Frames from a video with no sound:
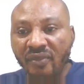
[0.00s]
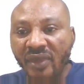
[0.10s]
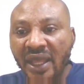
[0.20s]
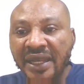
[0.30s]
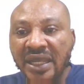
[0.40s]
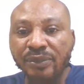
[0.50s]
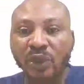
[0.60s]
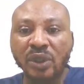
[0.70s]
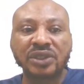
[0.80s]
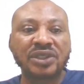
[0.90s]

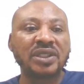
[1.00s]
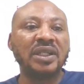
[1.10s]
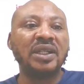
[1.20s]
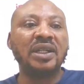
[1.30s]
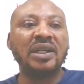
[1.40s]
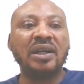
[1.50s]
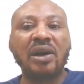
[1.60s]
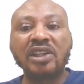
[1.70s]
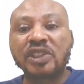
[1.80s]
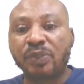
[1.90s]
enable what?
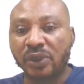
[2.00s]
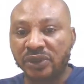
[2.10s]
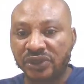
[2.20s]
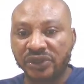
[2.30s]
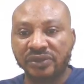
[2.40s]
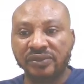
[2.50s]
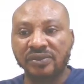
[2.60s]
Hotspots.